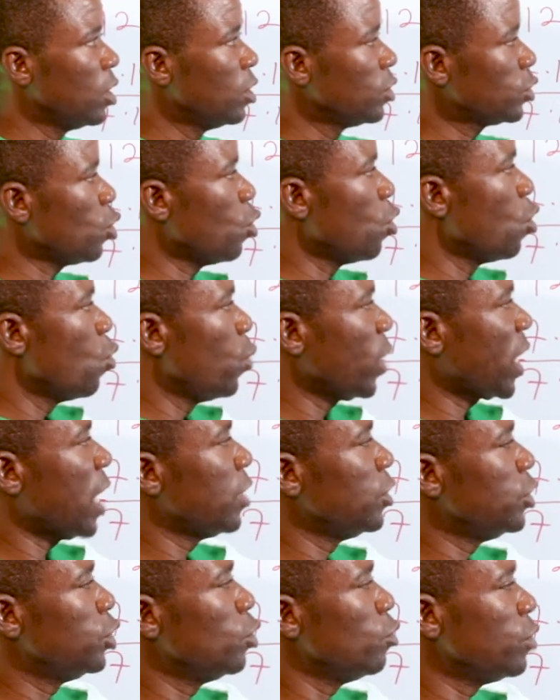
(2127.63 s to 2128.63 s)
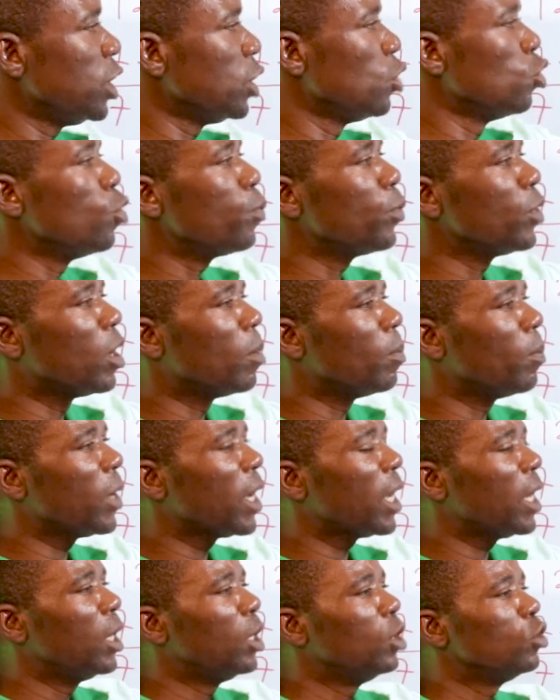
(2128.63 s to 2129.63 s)
So we can use the group
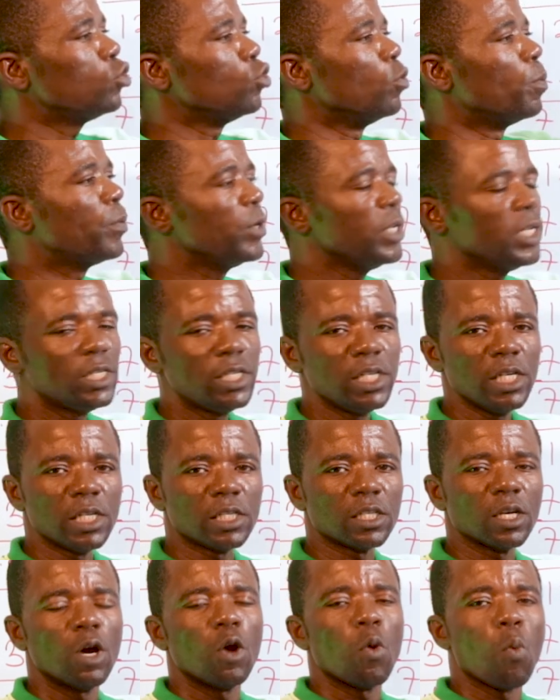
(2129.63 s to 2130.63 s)
number to predict